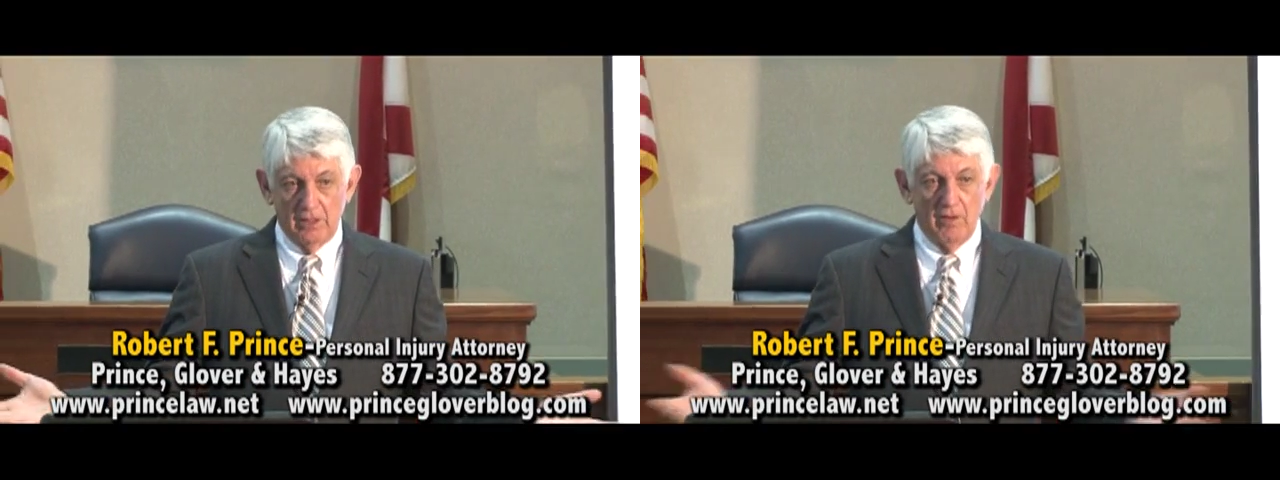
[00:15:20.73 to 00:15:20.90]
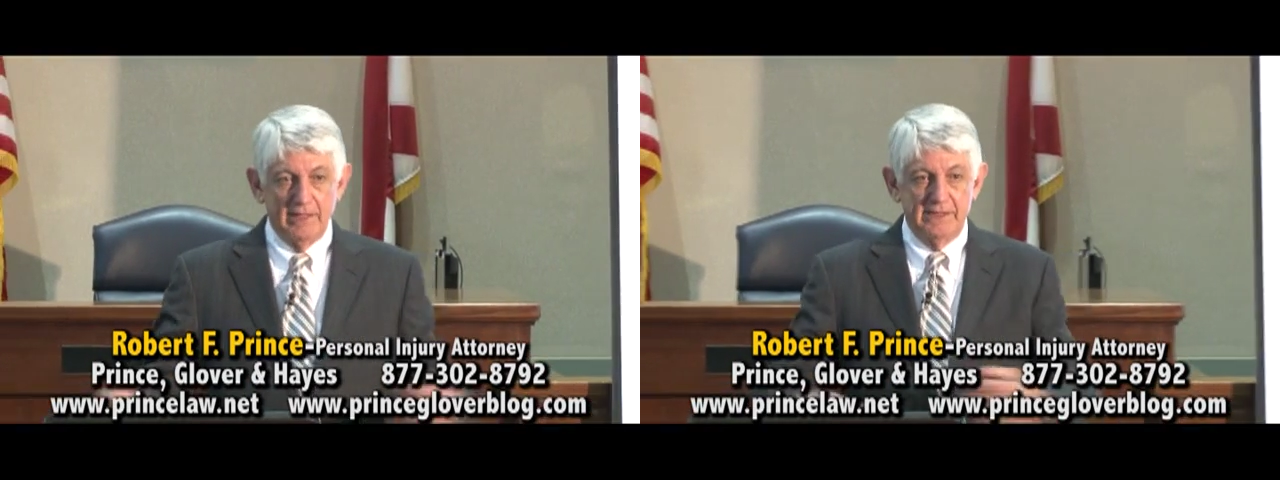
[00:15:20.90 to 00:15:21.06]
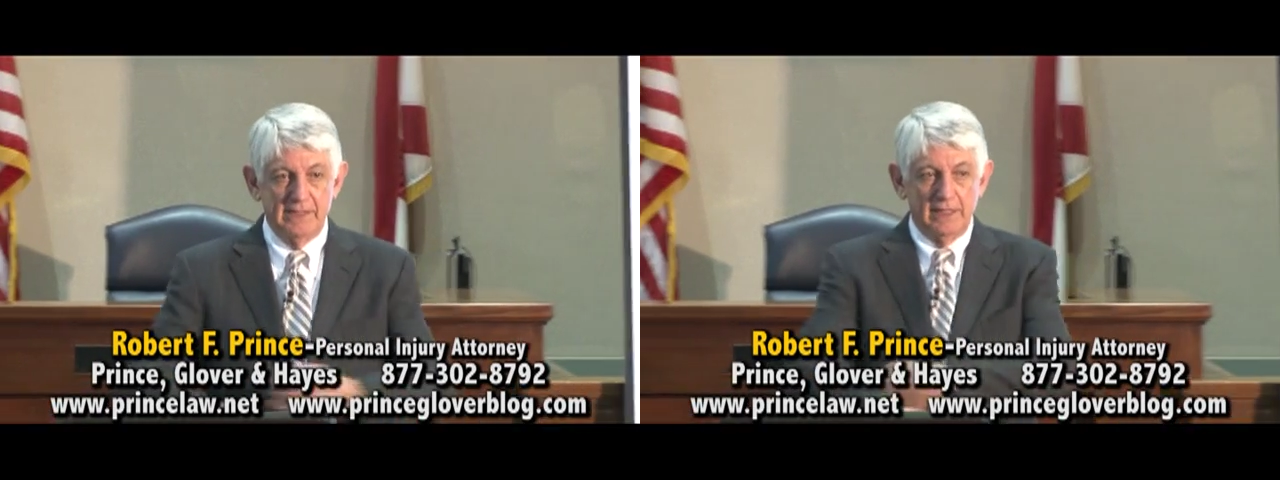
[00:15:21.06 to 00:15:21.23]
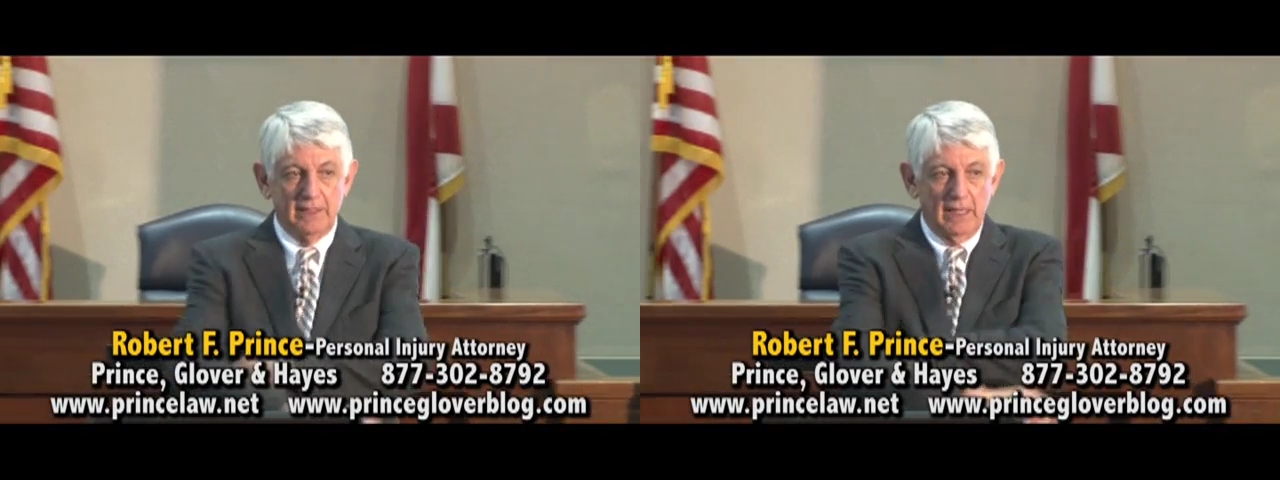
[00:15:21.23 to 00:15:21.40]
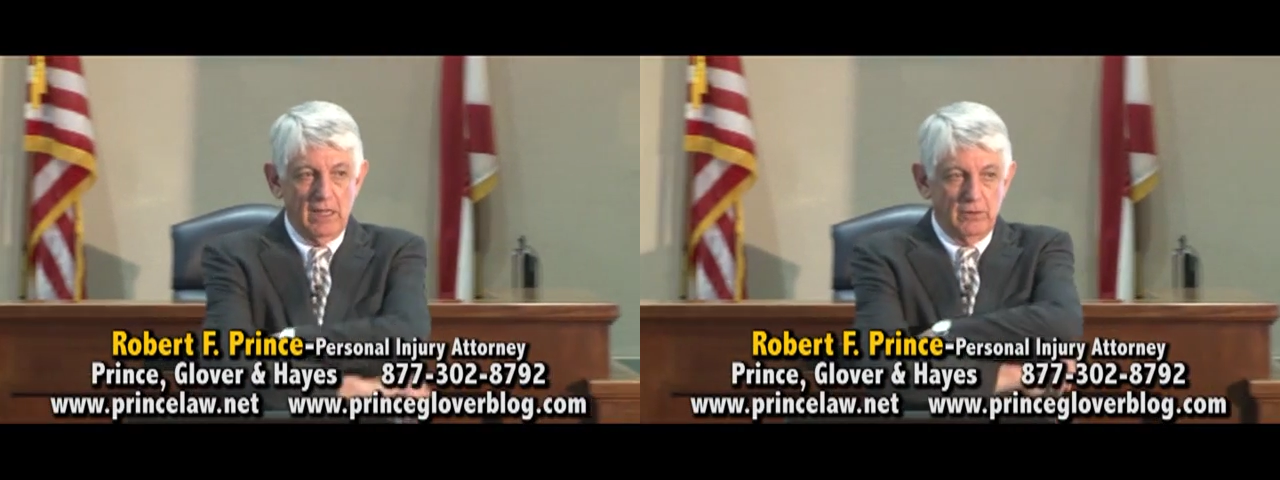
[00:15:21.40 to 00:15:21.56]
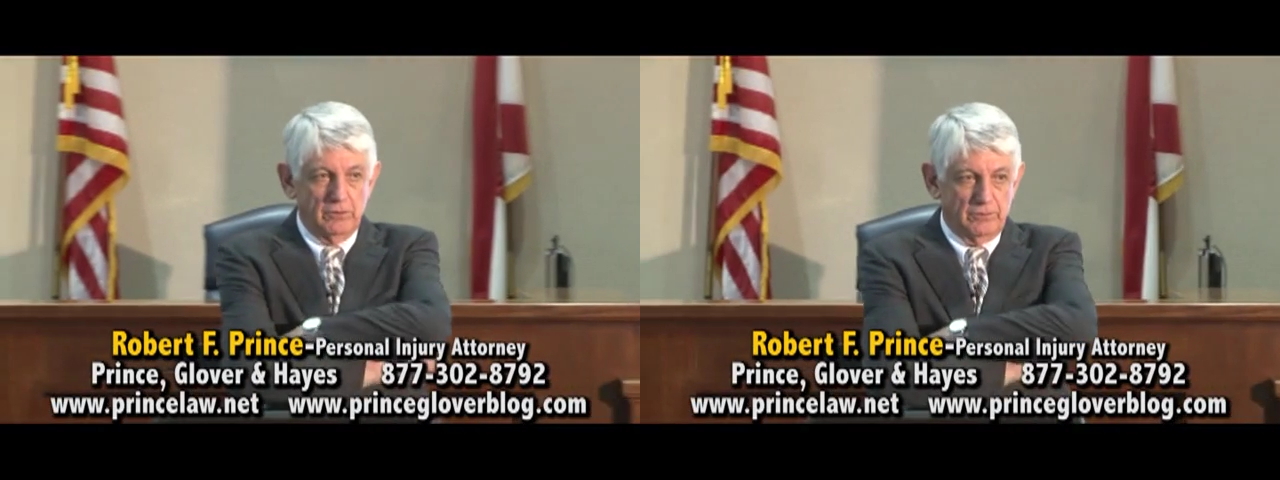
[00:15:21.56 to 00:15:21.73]
or is it
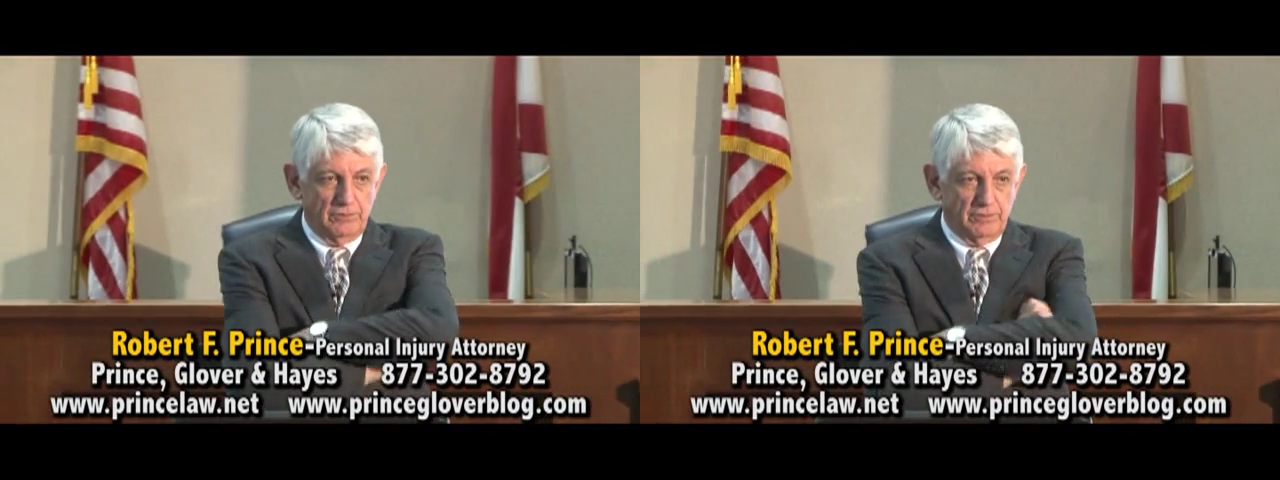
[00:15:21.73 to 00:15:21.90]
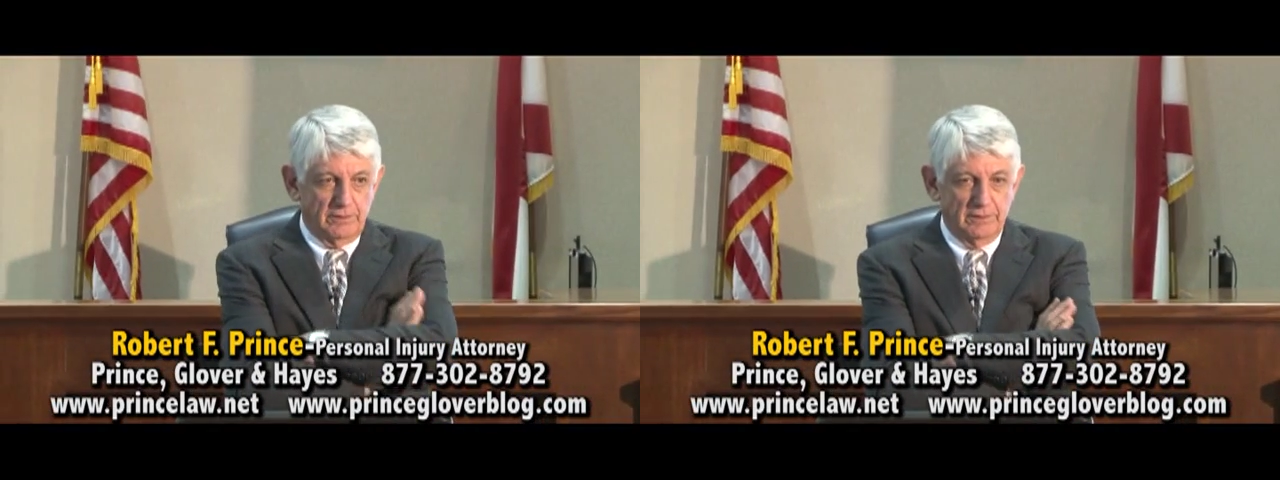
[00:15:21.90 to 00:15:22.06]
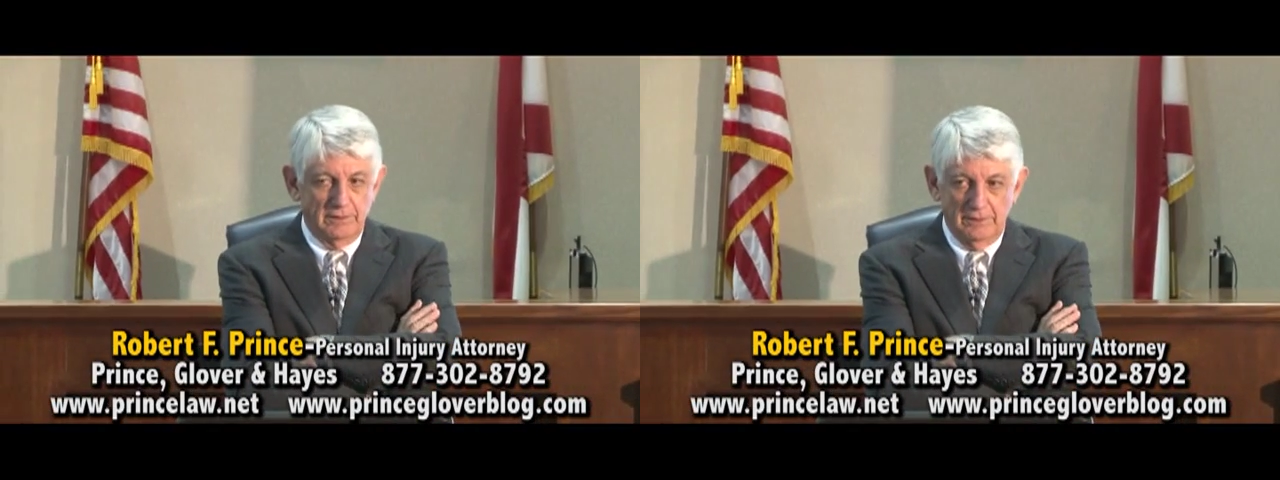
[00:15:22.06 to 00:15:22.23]
closed?